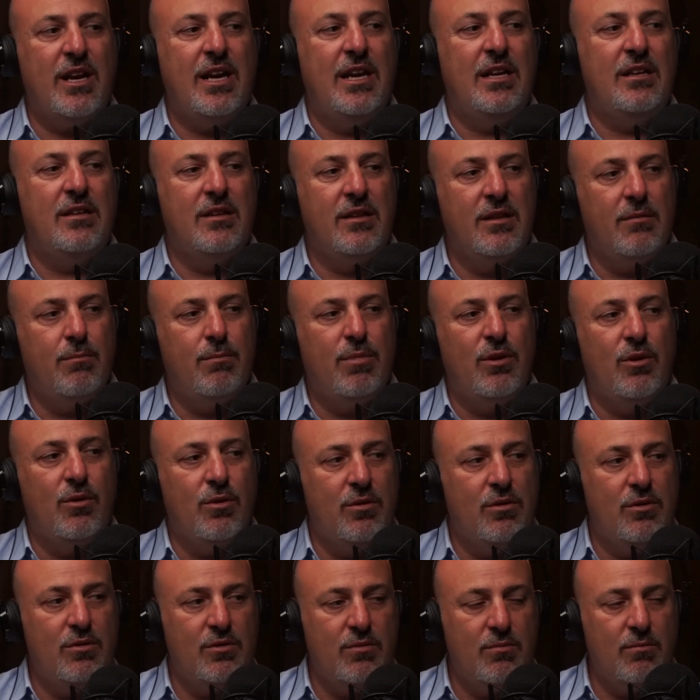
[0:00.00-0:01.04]
into the
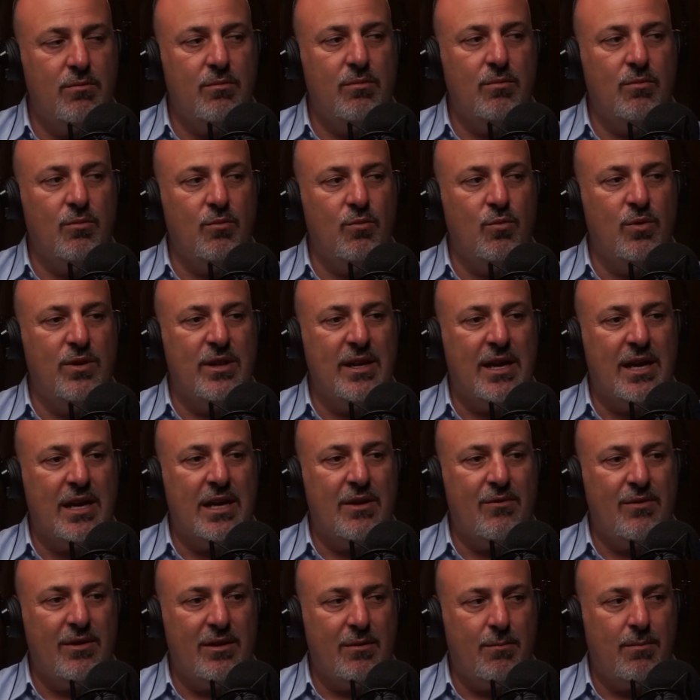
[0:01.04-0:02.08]
build without
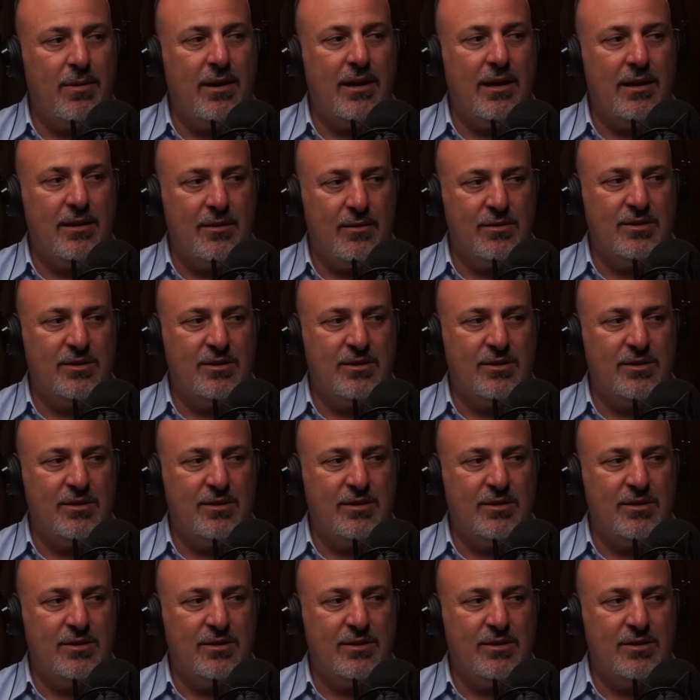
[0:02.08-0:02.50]
having to